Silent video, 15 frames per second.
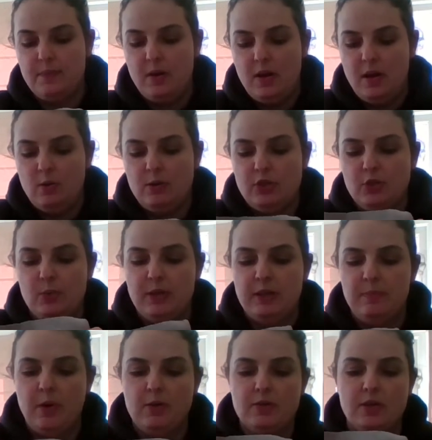I Wish You Were Here
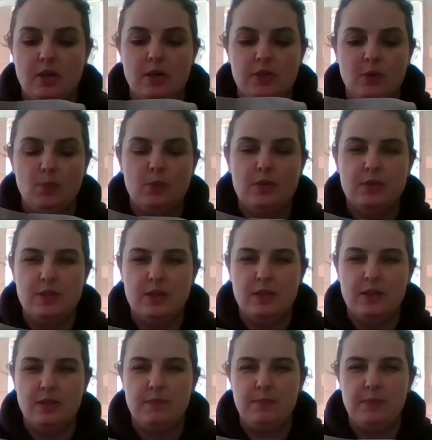postcard that was
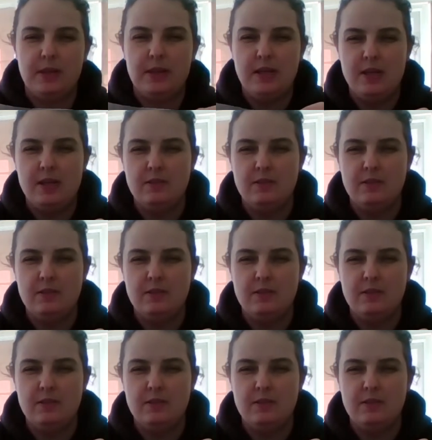the kit.